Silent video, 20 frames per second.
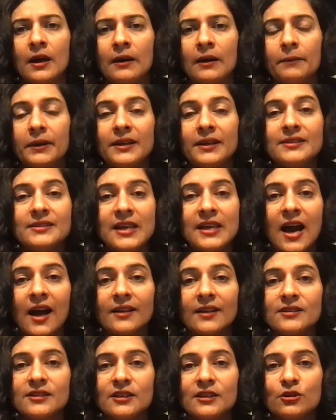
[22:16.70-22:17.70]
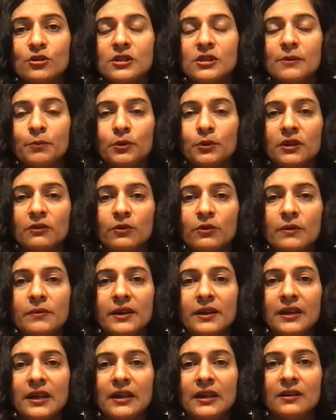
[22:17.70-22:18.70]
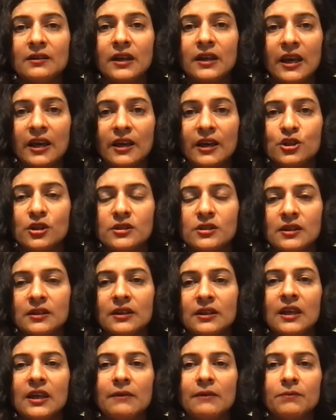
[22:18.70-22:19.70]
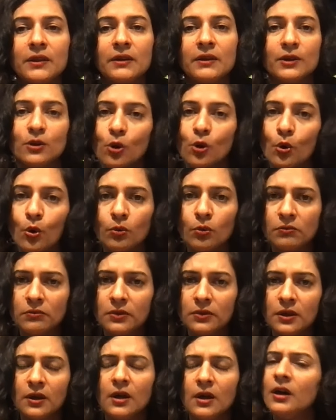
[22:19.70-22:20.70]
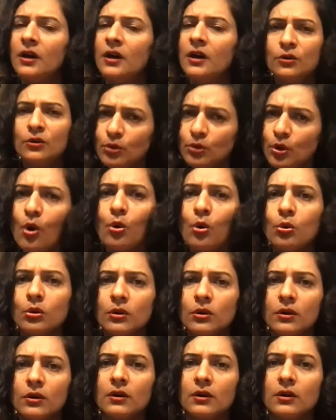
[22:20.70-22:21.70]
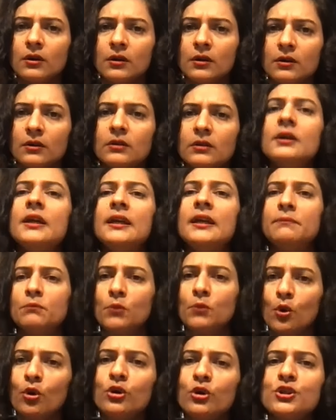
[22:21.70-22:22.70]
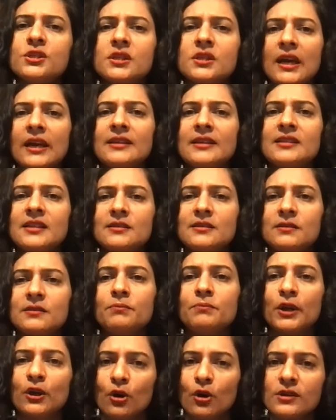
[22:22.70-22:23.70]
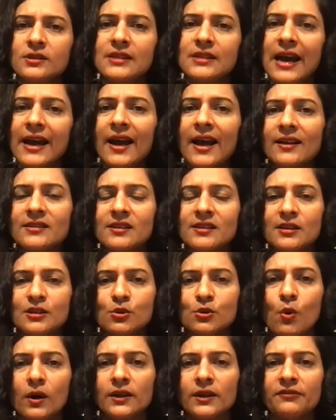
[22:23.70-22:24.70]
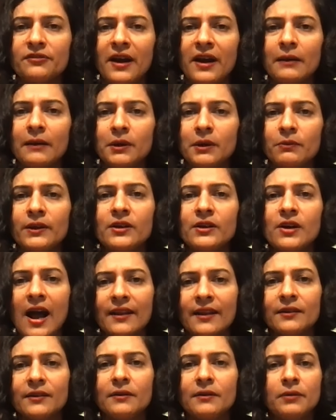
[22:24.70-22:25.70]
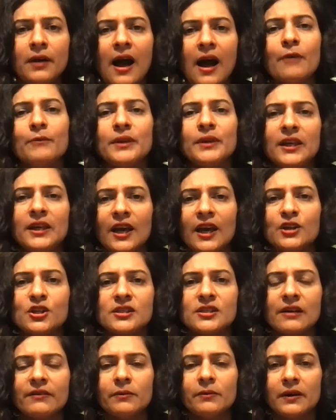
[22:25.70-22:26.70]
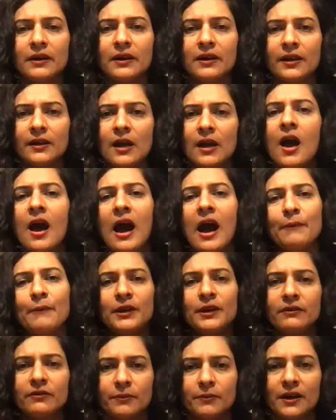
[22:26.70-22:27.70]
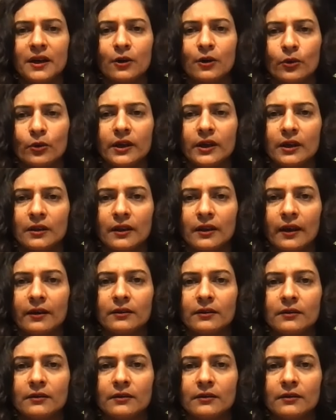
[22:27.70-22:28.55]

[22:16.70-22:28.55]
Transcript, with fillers: But is the answer to say put the women in cages and keep them at home? No. In most cases, because that answer is quantifiable, we'd rather how many cages are we building, how many women are going in there.